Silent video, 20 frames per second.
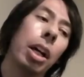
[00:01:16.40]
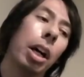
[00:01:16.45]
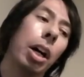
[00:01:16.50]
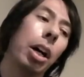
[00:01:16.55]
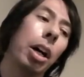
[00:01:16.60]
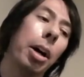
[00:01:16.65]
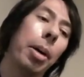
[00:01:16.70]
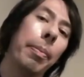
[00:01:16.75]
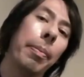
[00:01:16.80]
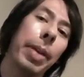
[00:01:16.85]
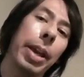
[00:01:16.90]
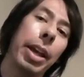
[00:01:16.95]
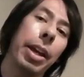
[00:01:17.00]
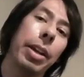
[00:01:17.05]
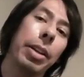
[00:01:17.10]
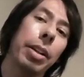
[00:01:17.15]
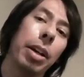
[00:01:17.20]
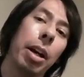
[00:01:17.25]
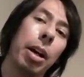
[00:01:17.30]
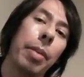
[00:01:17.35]

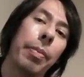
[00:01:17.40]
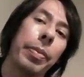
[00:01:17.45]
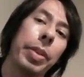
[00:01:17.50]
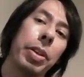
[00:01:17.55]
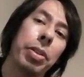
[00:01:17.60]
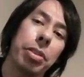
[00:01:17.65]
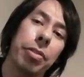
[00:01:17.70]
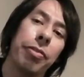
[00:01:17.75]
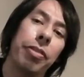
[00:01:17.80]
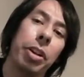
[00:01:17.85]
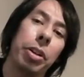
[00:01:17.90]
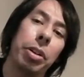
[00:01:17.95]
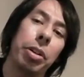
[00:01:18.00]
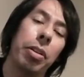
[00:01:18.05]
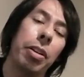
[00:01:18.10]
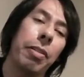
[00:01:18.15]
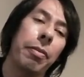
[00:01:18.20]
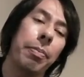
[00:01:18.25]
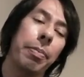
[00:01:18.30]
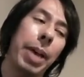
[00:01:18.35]
And here's a
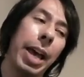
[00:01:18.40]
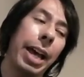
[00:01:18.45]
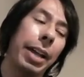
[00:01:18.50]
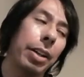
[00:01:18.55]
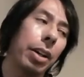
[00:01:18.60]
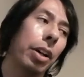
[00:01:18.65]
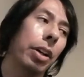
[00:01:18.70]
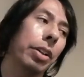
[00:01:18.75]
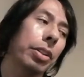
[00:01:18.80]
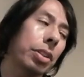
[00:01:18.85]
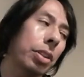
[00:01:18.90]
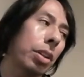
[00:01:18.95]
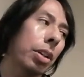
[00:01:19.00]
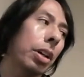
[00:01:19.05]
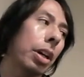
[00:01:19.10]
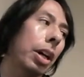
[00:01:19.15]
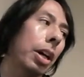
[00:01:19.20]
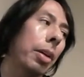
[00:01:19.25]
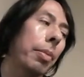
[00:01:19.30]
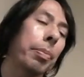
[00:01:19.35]
photo of Matt
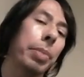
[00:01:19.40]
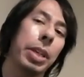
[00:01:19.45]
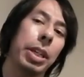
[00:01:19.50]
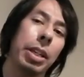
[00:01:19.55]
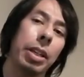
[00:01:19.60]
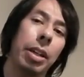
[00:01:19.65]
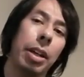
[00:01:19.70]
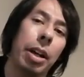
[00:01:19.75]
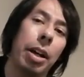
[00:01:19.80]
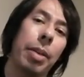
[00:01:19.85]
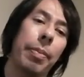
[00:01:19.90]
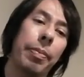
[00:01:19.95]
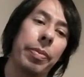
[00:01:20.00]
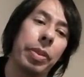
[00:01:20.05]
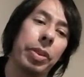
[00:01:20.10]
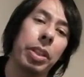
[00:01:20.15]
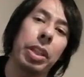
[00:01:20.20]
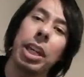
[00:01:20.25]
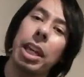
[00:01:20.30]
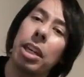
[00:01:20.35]
Alt being
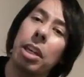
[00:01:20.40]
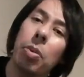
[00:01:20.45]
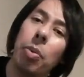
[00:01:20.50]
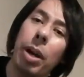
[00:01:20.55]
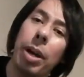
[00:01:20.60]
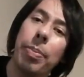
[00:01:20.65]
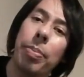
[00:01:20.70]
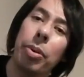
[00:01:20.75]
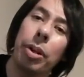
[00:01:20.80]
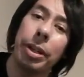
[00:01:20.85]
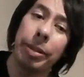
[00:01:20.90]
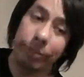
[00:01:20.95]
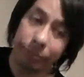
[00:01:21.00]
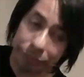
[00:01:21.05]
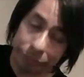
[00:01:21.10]
the Genki white boy.